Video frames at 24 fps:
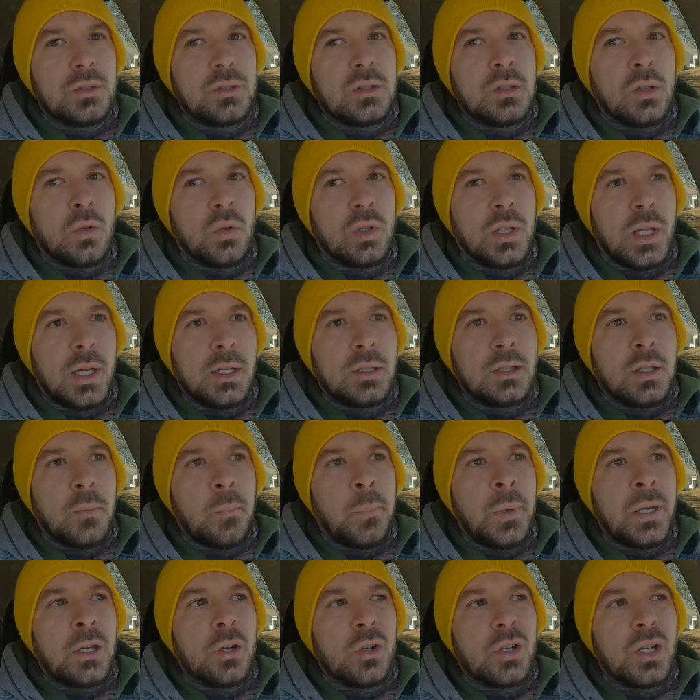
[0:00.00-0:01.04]
So like the
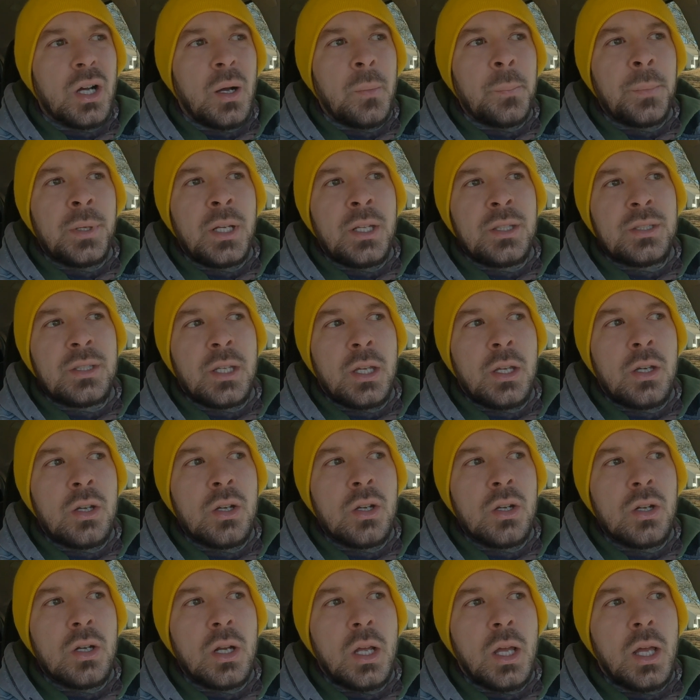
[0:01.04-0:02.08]
bigger companies
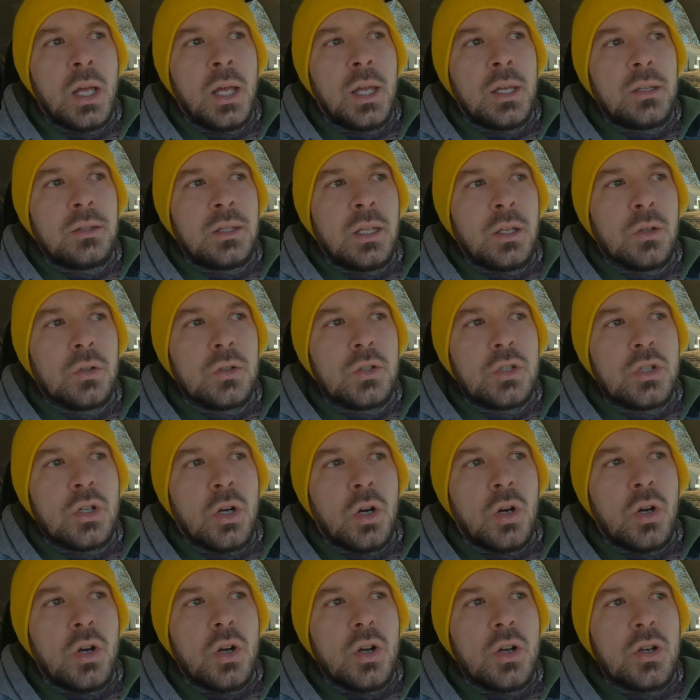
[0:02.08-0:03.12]
here, they'll
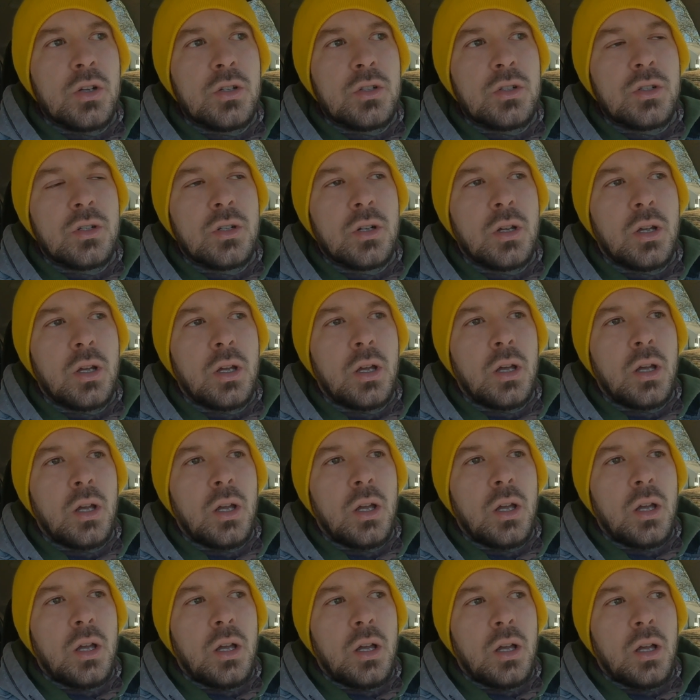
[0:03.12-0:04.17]
charge
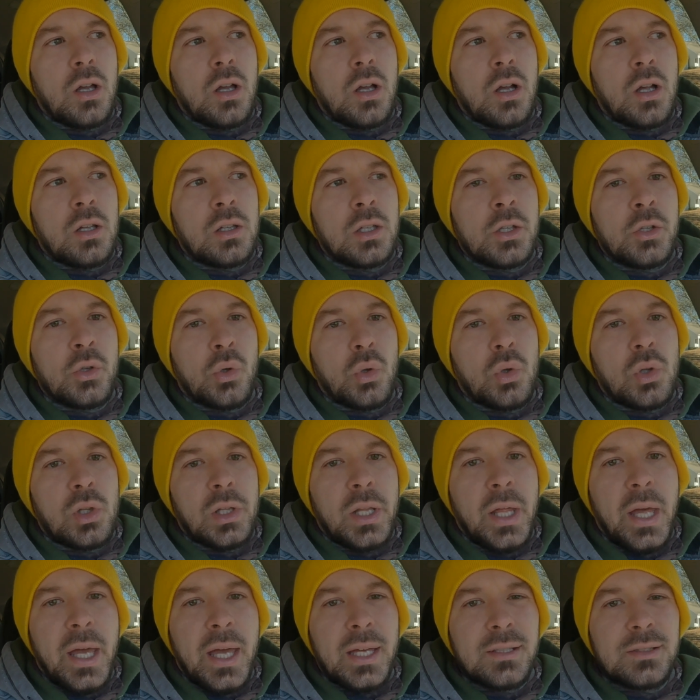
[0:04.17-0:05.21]
a little
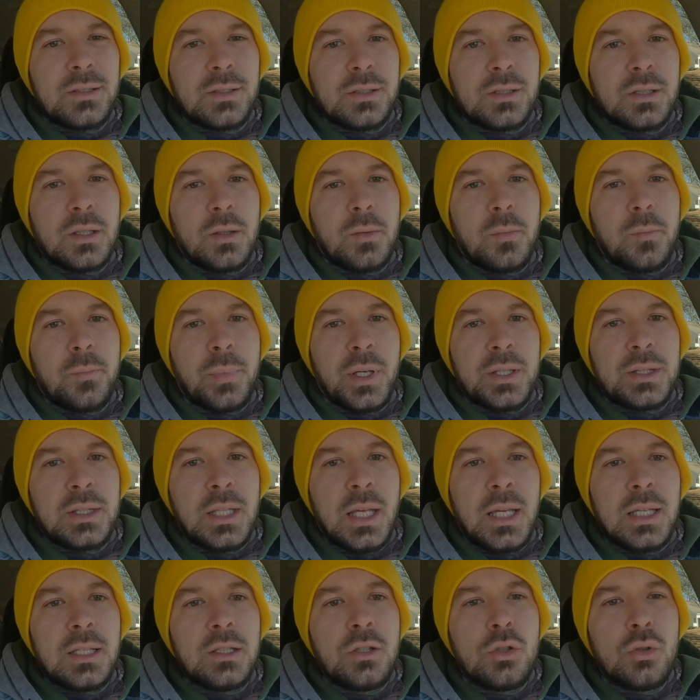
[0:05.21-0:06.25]
less, but
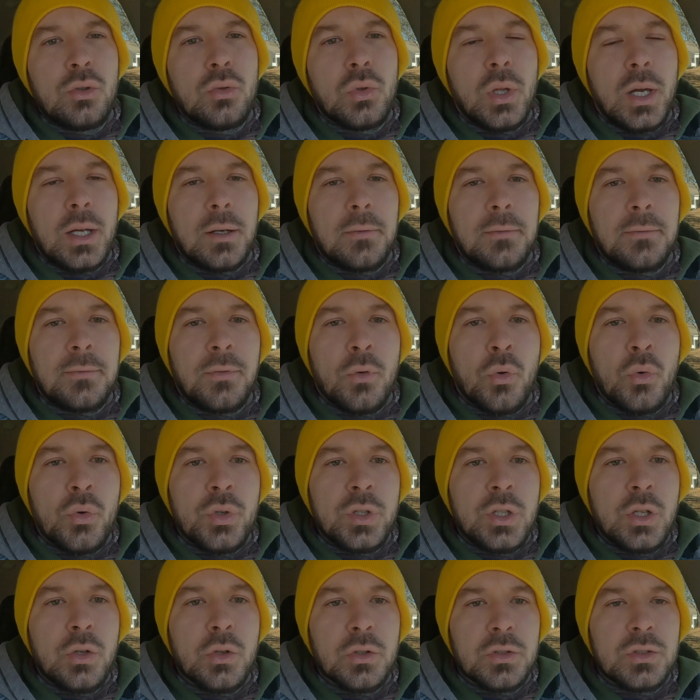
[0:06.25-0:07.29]
they do like full
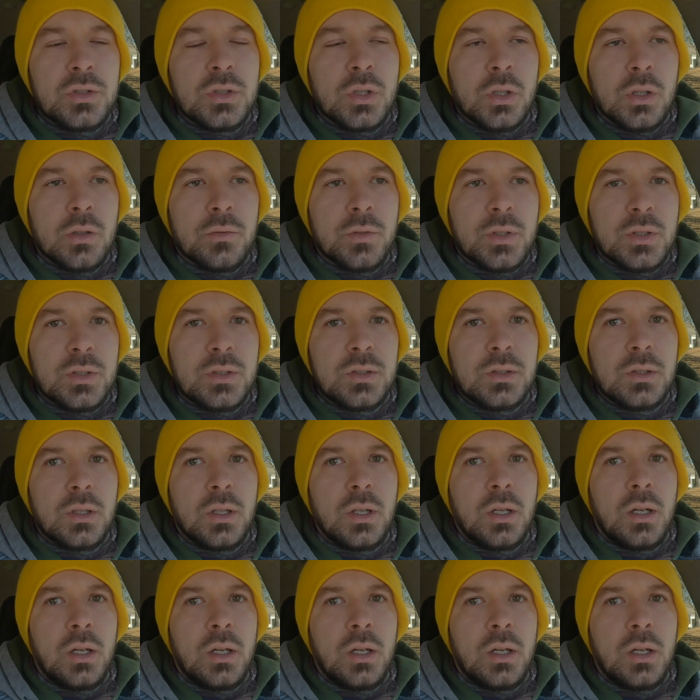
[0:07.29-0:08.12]
year service,